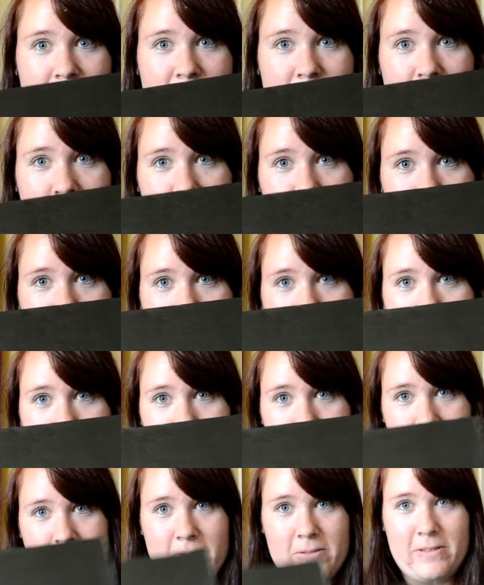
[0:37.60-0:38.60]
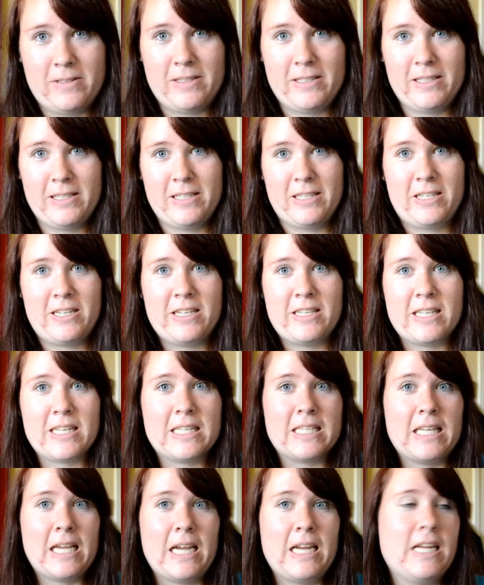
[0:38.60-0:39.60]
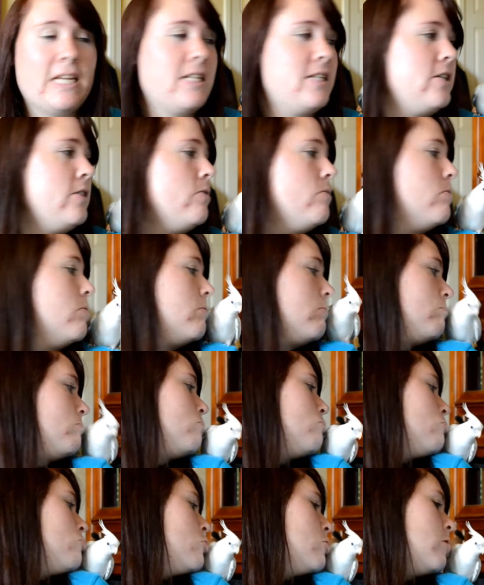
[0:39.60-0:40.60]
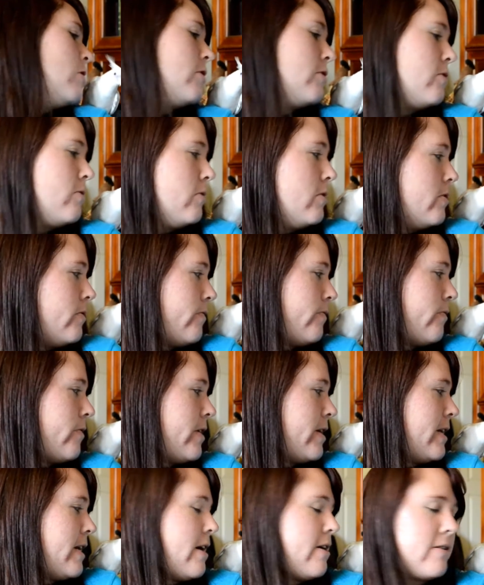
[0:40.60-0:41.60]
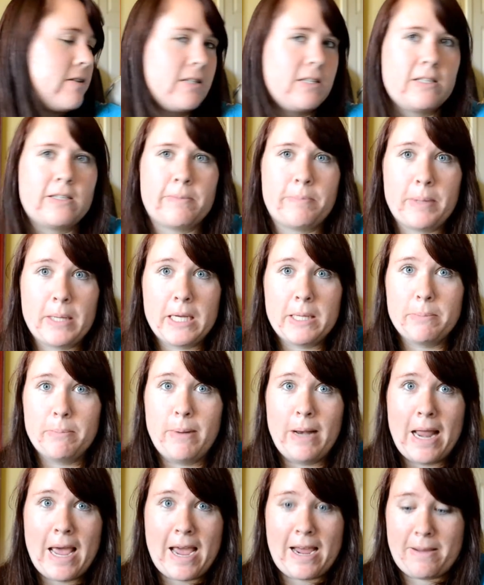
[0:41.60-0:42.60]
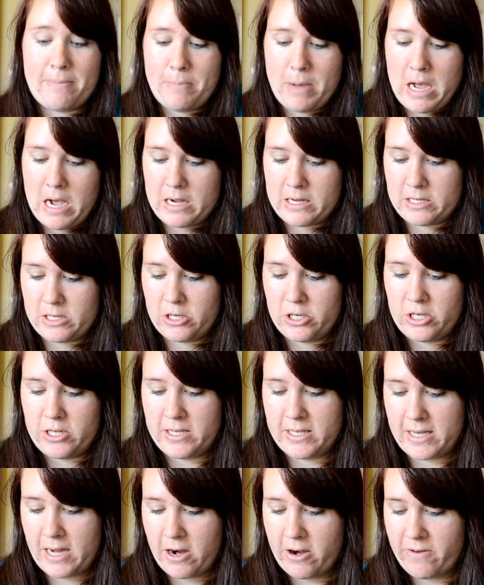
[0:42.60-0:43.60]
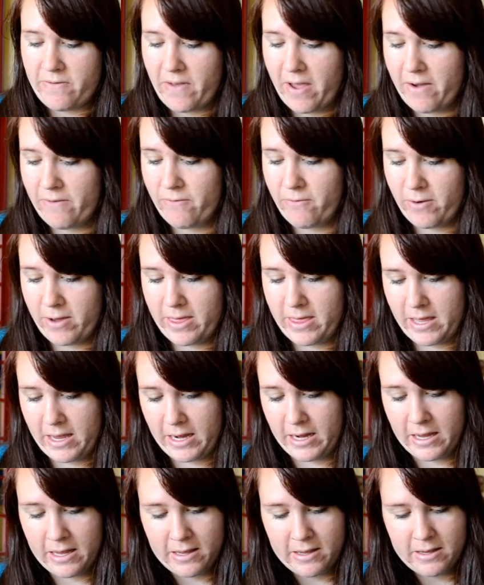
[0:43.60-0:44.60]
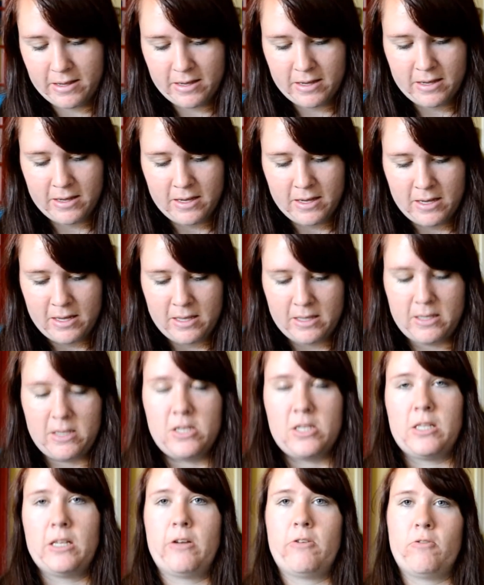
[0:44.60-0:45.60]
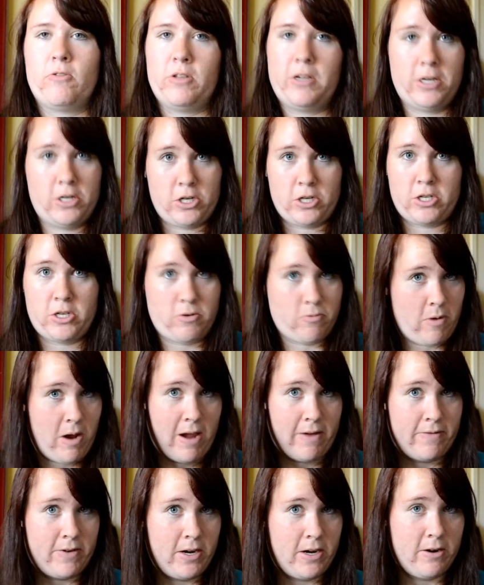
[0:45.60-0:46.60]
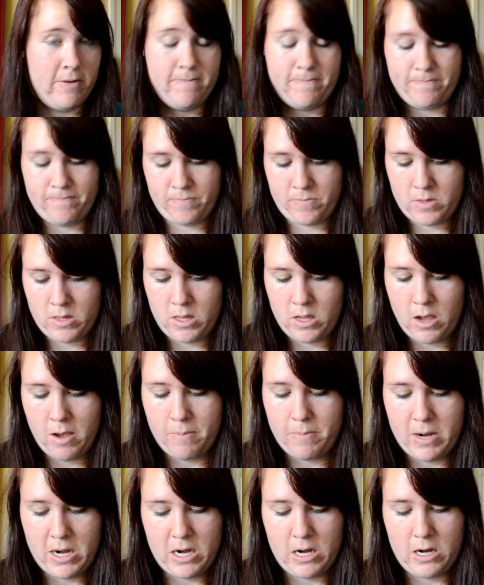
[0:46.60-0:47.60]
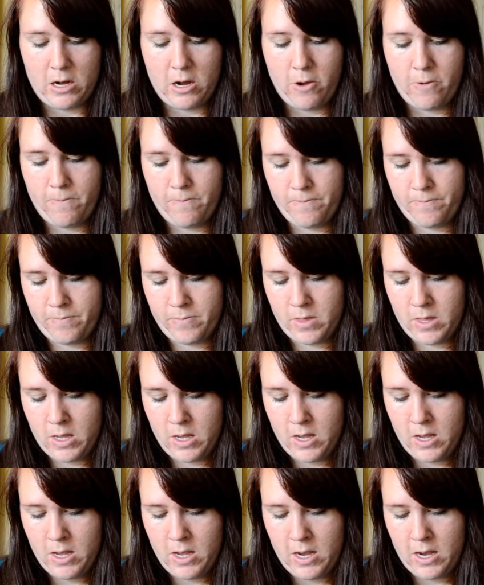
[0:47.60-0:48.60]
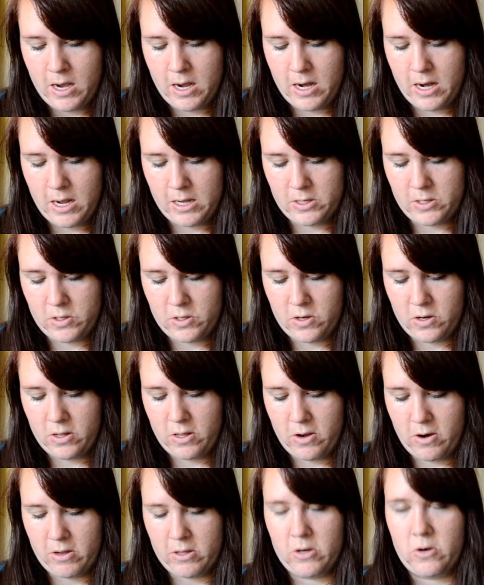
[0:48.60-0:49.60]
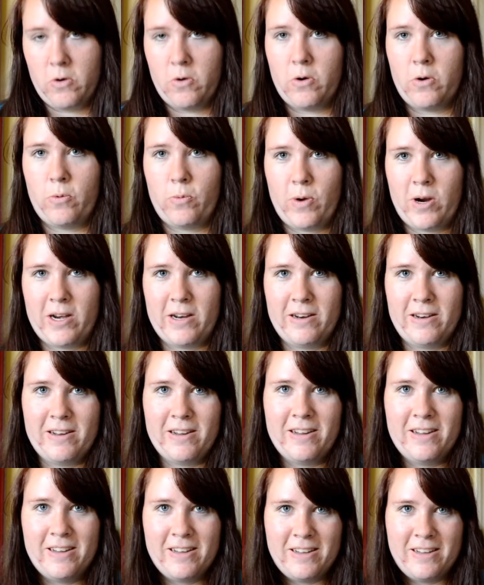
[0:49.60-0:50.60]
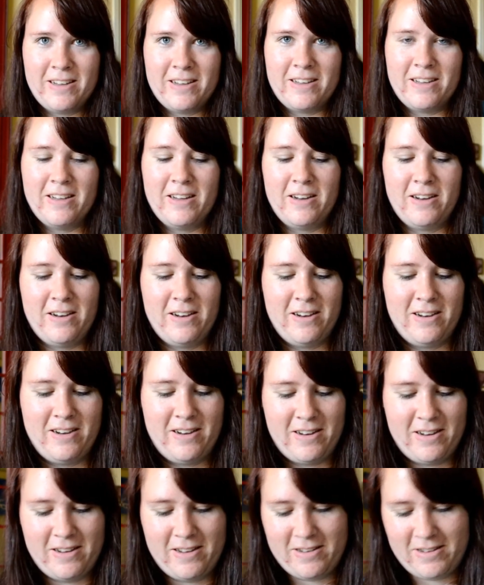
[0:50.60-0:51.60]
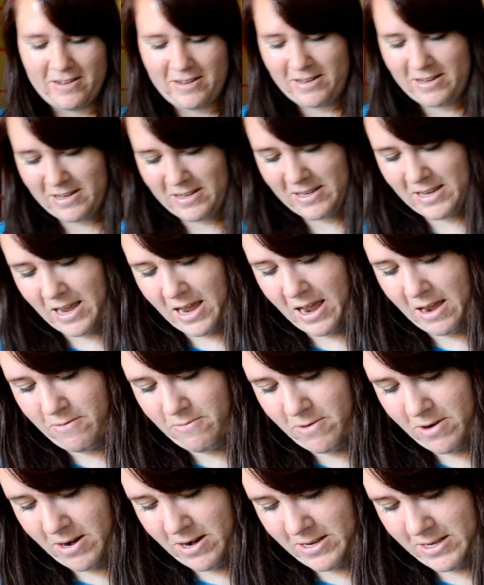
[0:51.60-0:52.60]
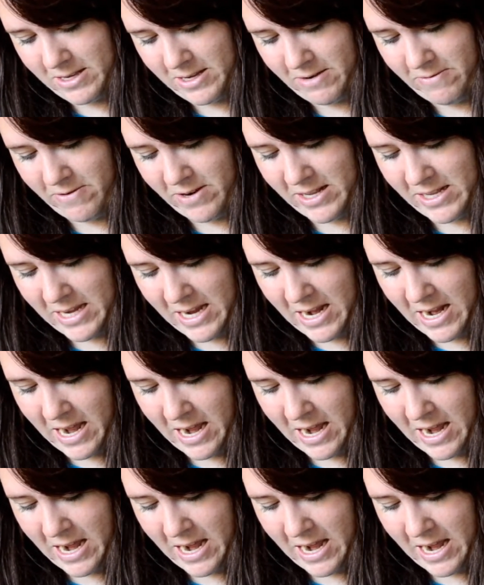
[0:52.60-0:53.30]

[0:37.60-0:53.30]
Totoro, she's excited too. Also a little freaked out because it's a big black box and she's scared of everything. This literally just arrived here a minute ago. And I stood there at the door and waited because I want to see what's in